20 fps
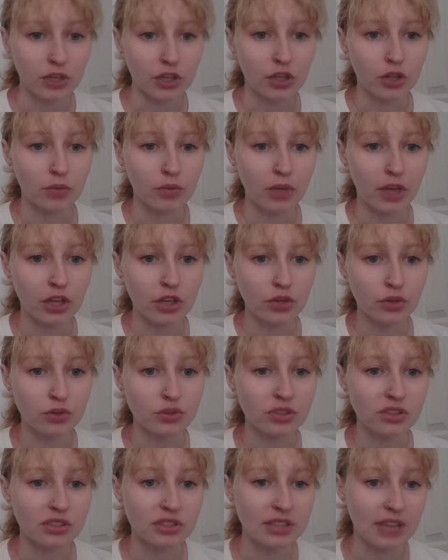Like you may
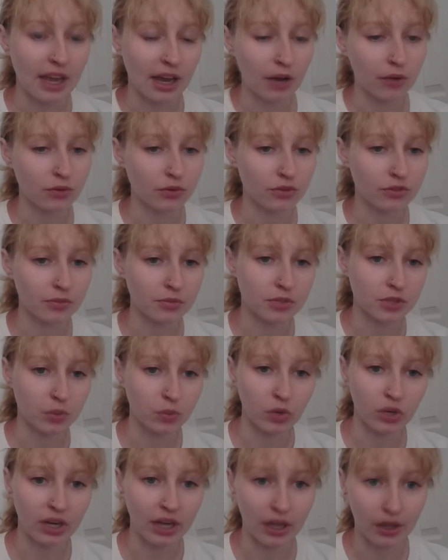use a sound from
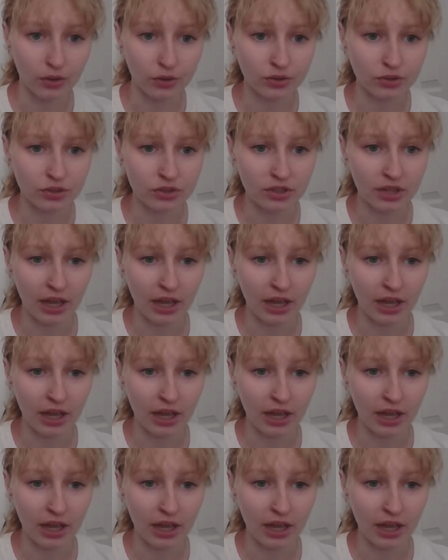someone else